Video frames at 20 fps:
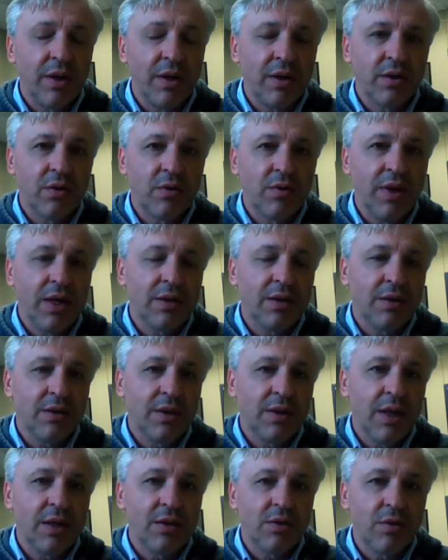And so
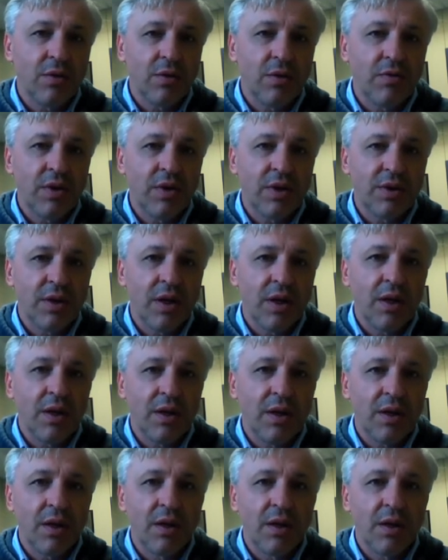that's sort of this
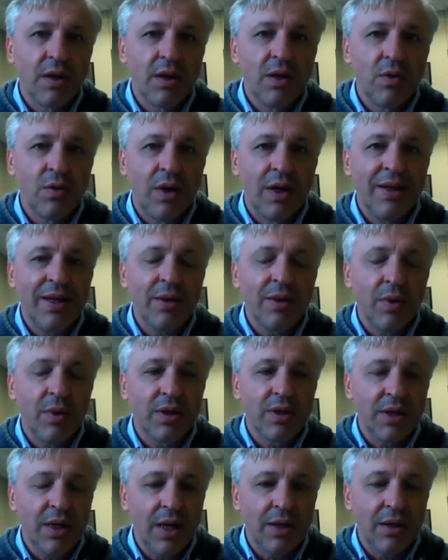recurrent neural
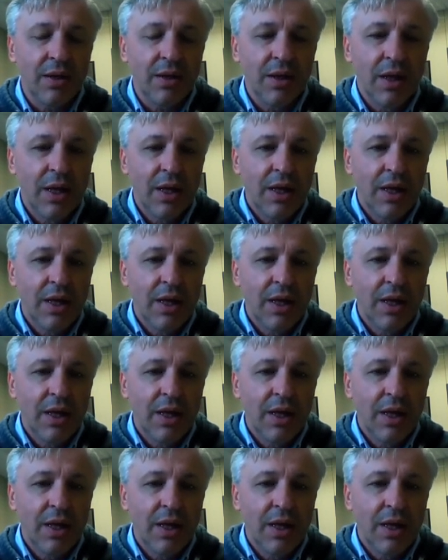network set